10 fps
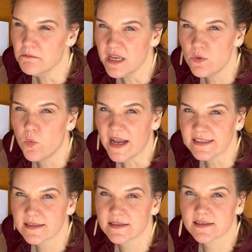
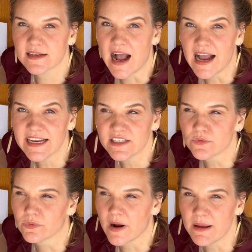Midwest skies
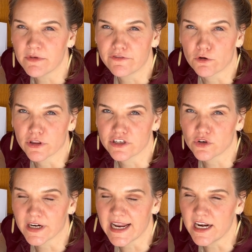right before the
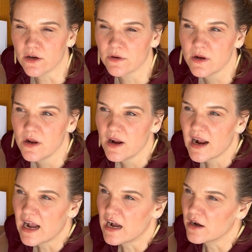tornado.
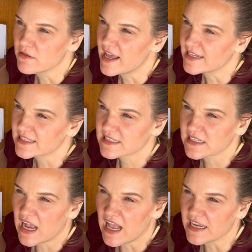How that
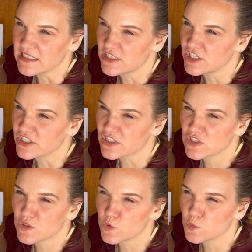sky is
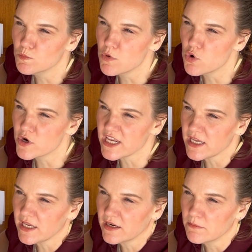just
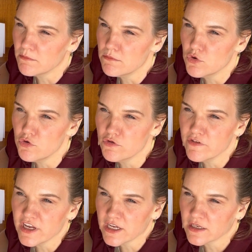smoky and
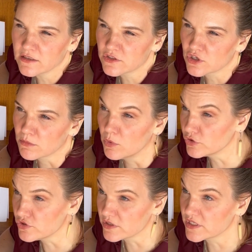moving and
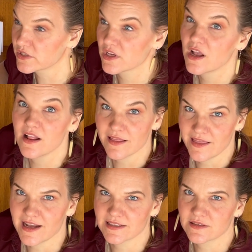tumultuous.
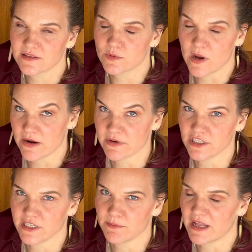That's why I
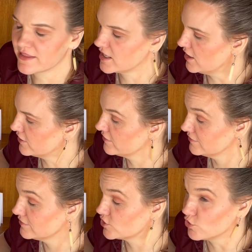originally bought the color
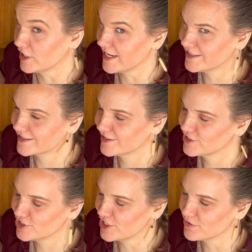Soda Light
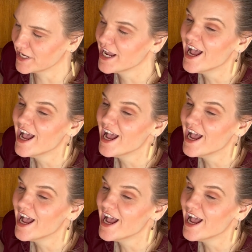Genuine.